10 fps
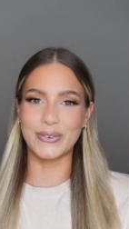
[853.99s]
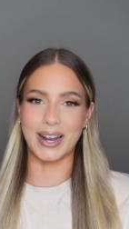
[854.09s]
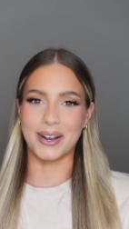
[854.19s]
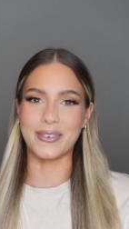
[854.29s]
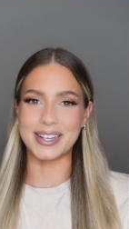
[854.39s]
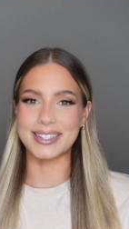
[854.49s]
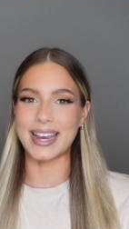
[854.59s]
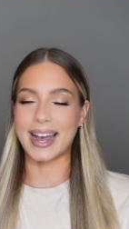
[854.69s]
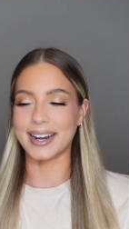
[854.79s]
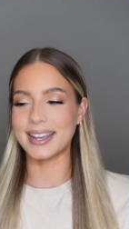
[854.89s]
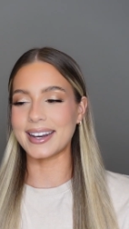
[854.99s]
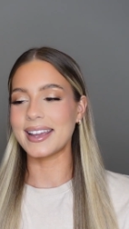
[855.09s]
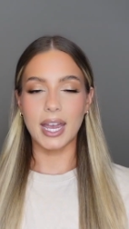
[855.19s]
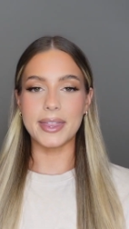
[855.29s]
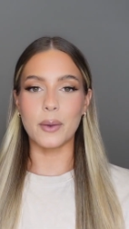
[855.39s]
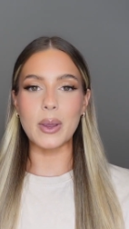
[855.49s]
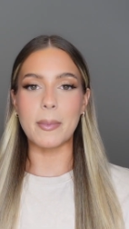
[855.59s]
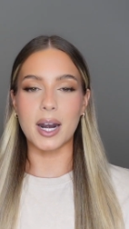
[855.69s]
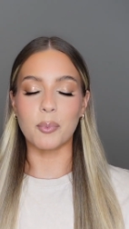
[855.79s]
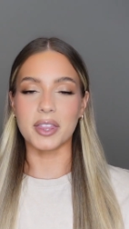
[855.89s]
while we chatted. And then we
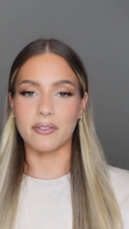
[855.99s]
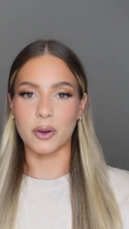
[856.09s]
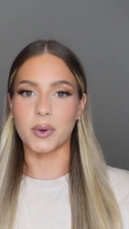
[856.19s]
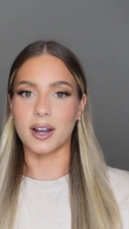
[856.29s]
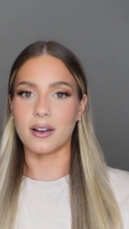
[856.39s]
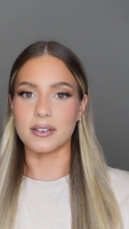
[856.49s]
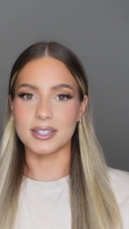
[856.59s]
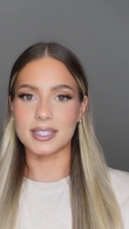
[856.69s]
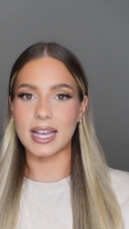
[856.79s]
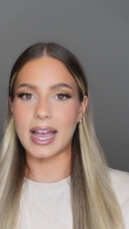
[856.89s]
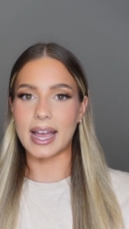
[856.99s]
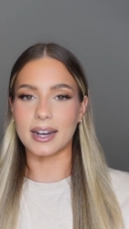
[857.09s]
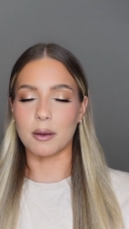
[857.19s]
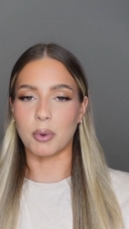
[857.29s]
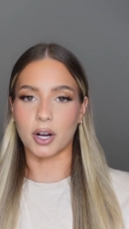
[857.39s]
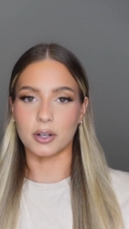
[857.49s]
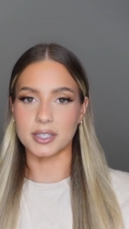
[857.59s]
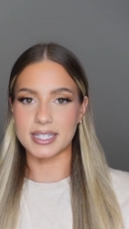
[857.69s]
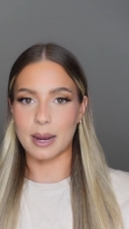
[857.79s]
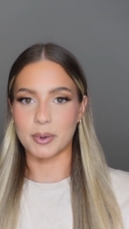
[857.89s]
met up with everyone else at a bar
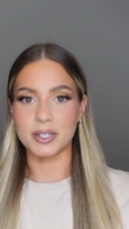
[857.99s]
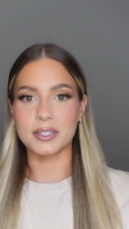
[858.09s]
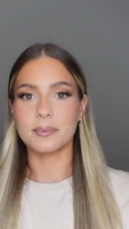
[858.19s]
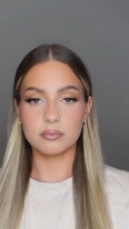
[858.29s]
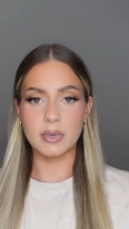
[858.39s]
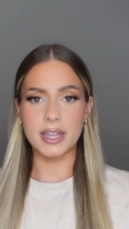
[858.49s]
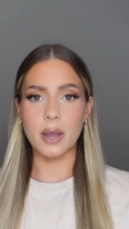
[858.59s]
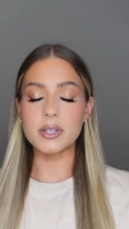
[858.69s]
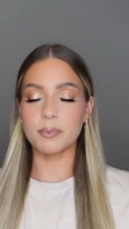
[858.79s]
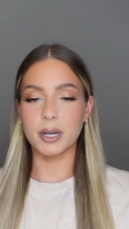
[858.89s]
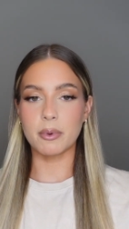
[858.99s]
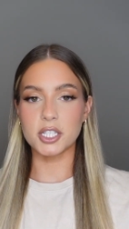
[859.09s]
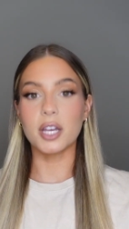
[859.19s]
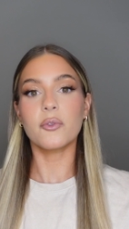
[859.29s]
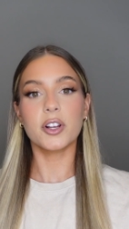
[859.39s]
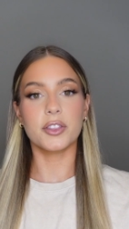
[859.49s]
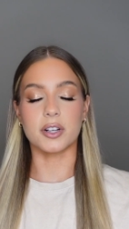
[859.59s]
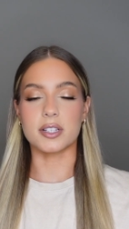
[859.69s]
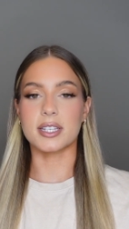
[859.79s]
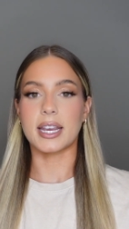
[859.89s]
called Snappers. And that was pretty much it for
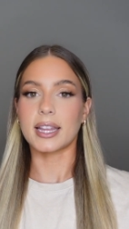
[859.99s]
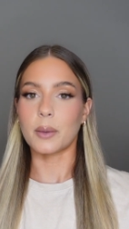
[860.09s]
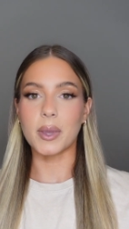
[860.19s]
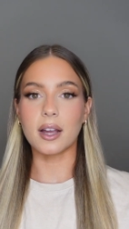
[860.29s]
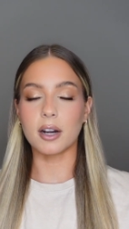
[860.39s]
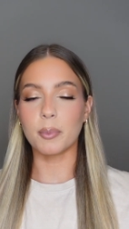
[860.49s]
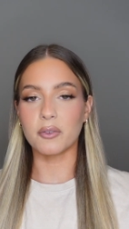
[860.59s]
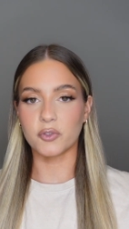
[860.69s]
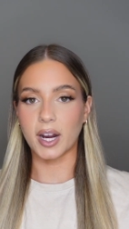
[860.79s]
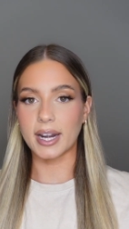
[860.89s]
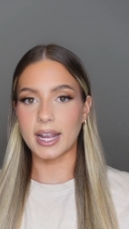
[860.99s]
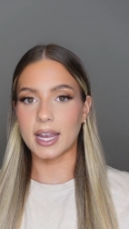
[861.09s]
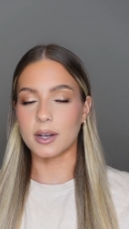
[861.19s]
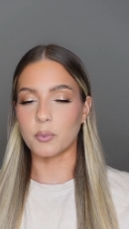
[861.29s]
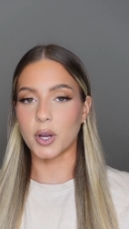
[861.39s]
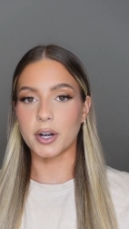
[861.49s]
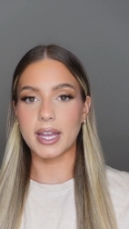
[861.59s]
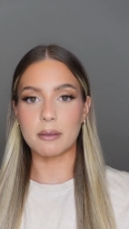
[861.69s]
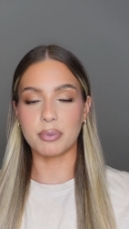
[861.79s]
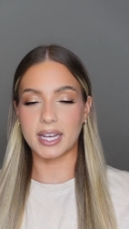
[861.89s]
Thursday. Then we got up on Friday and we already
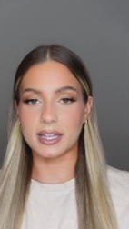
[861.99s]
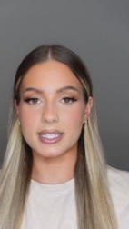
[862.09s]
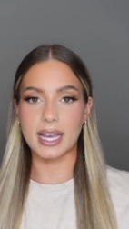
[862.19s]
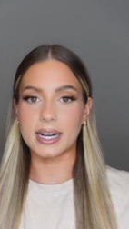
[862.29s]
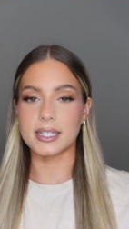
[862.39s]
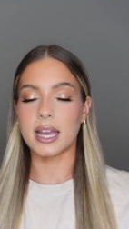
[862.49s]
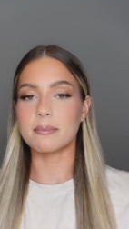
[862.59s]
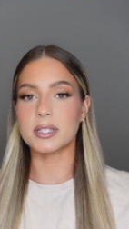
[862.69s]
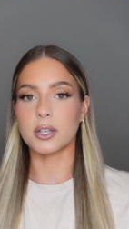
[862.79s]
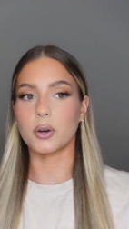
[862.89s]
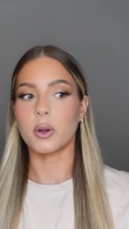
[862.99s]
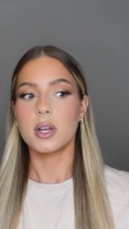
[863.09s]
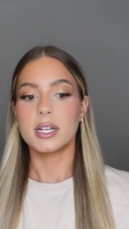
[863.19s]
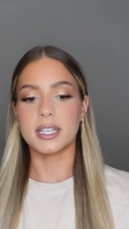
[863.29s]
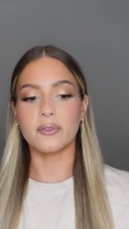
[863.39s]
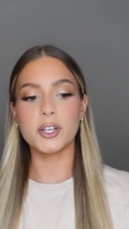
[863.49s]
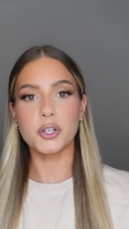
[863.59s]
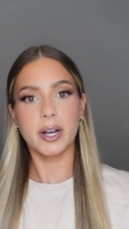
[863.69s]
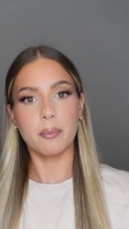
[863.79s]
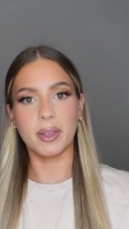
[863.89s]
had planned this ahead of time. So definitely
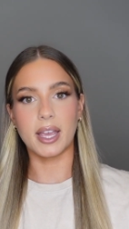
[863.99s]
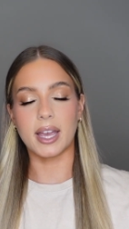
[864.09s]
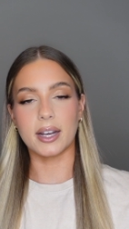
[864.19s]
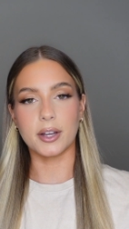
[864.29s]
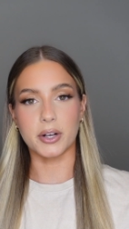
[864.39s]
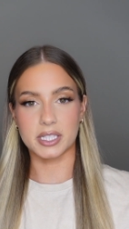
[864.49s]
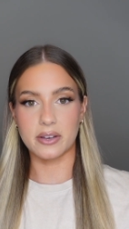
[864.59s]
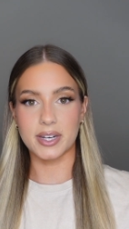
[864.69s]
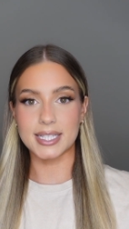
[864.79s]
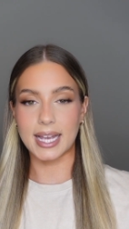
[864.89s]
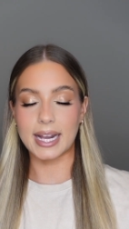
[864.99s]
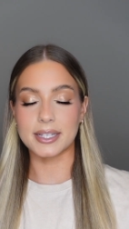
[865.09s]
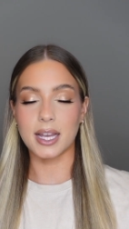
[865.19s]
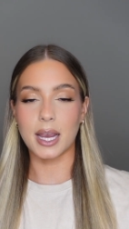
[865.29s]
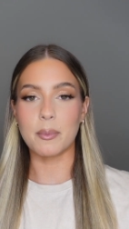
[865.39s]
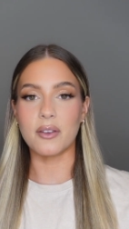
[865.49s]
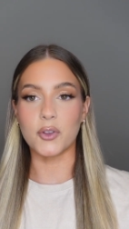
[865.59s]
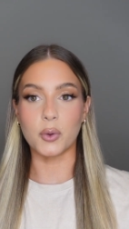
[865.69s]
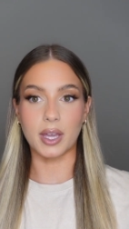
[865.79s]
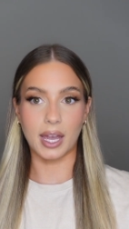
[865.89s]
try to plan your activities ahead of time if
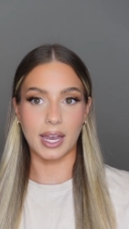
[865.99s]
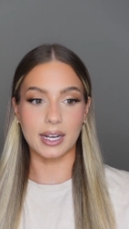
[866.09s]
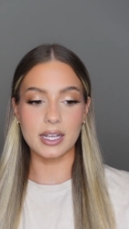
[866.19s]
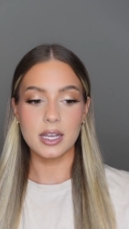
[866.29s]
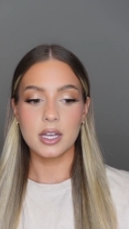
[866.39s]
you can,